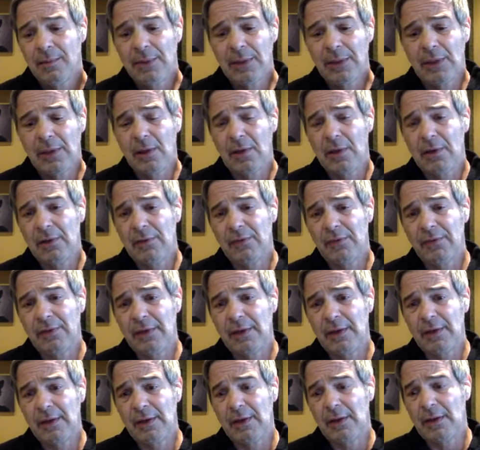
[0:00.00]
because
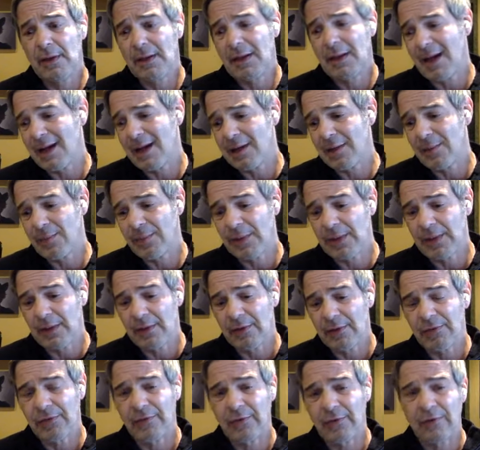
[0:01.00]
the economy
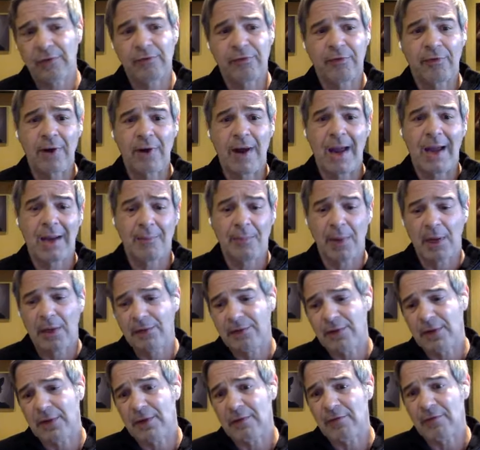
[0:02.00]
is, is
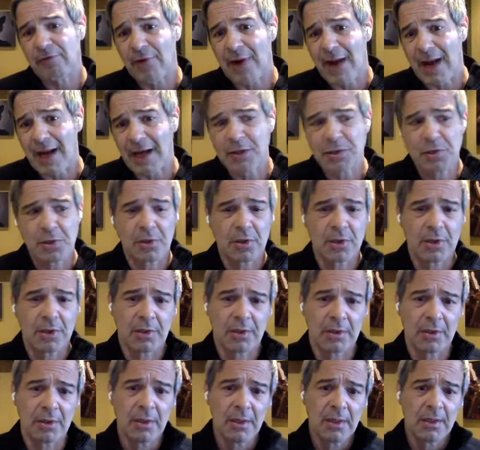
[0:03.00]
fragmented and fractured
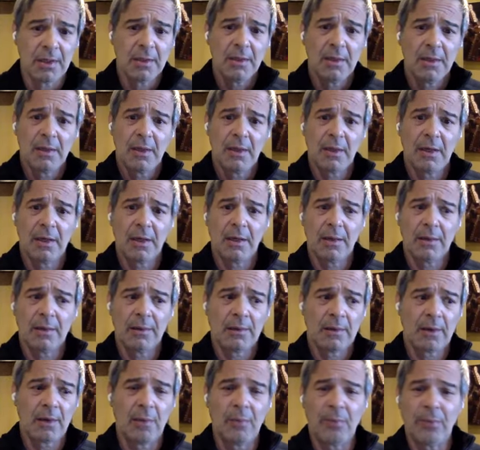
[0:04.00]
and uh,
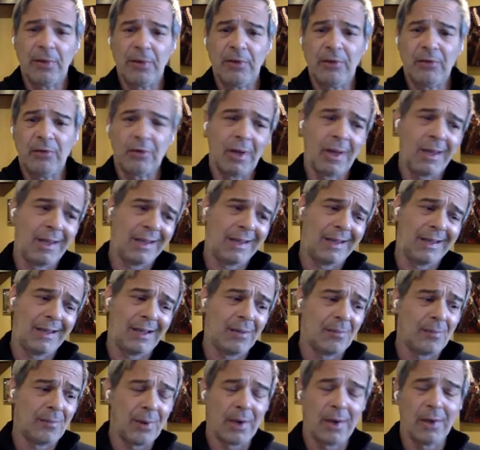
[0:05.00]
companies are hanging
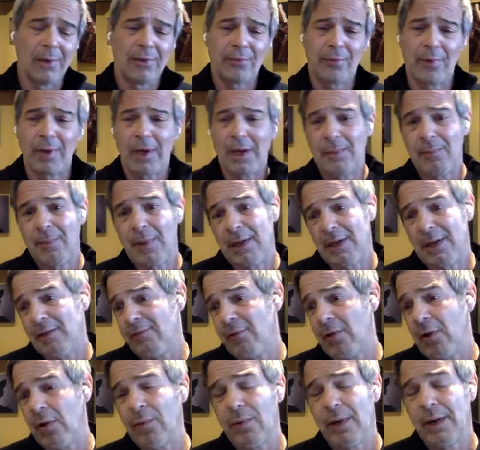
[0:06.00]
on by a thread, many
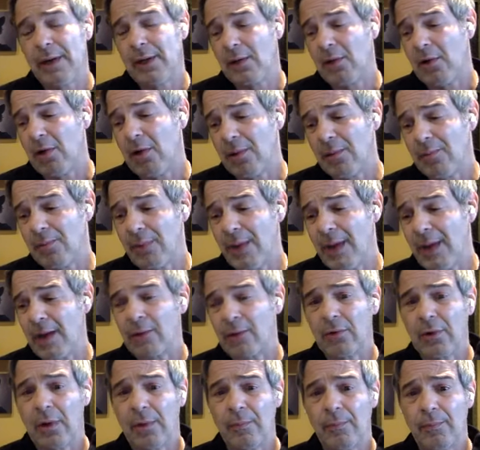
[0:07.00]
have already gone
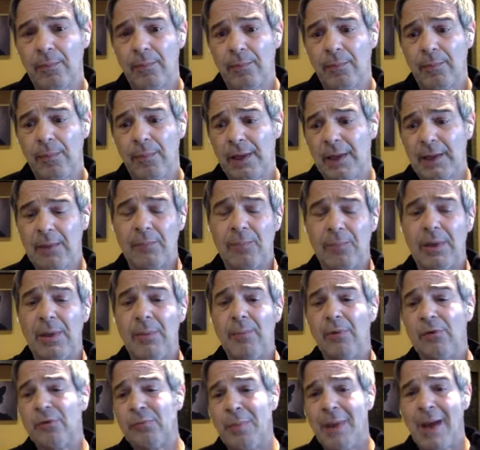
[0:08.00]
bankrupt, making
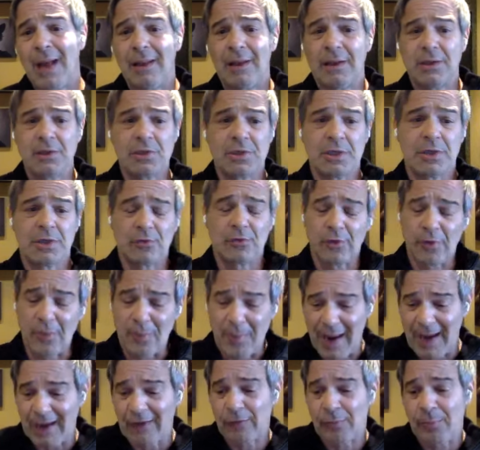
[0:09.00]
people's balance sheets or the
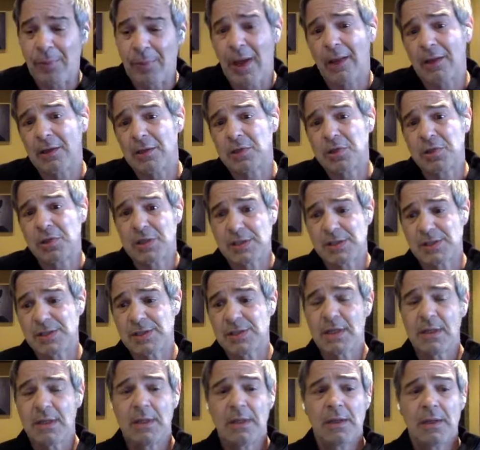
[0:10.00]
bank's balance
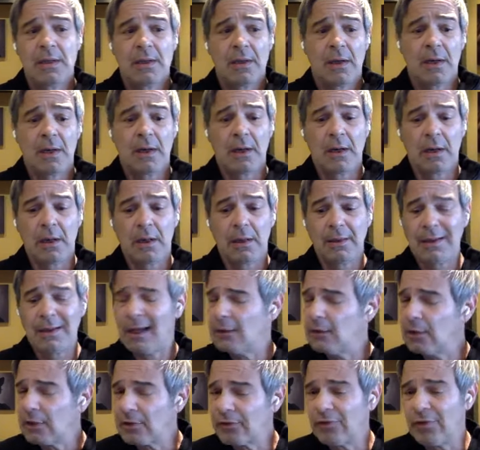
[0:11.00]
sheets uh,
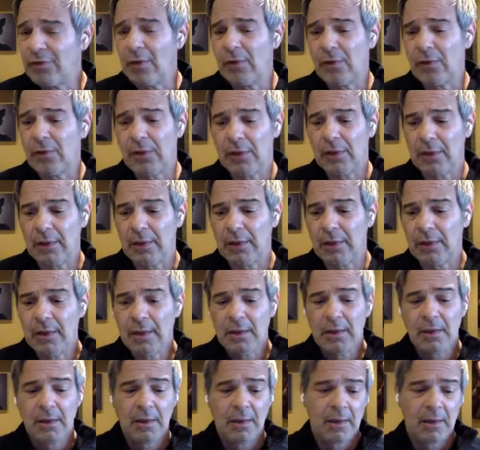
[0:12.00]
not look so good,
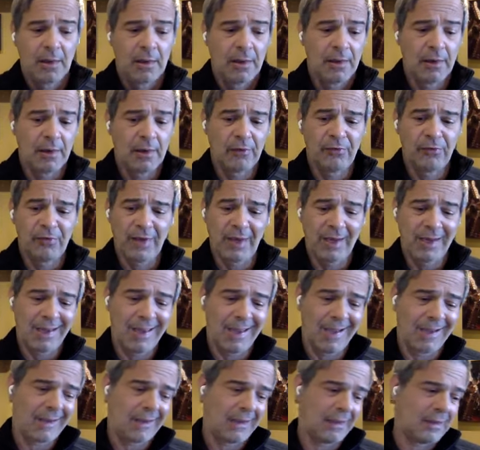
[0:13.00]
they're saying,
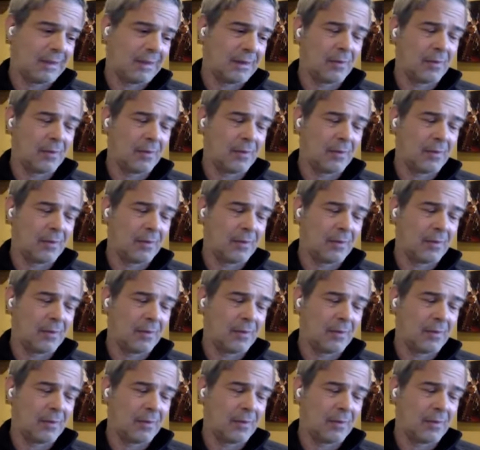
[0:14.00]
heck,